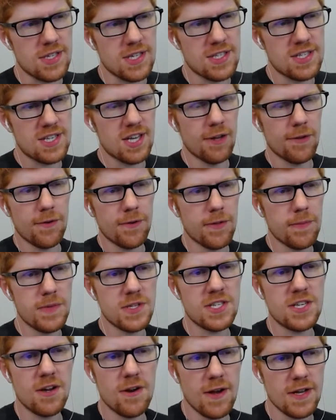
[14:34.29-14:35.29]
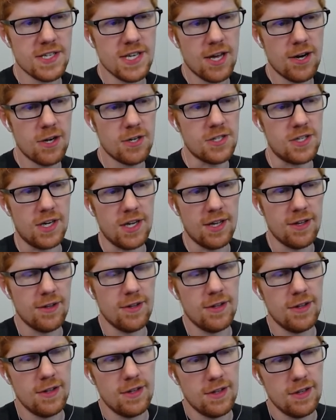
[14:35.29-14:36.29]
It's sealed with a mysterious energy.
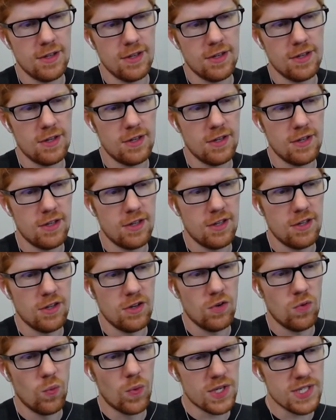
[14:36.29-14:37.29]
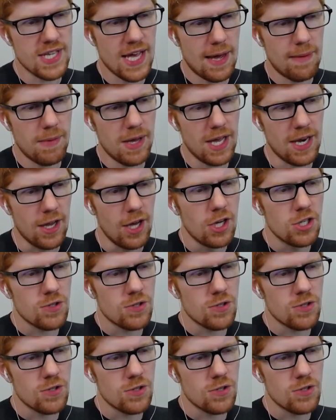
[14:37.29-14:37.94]
What does that mean?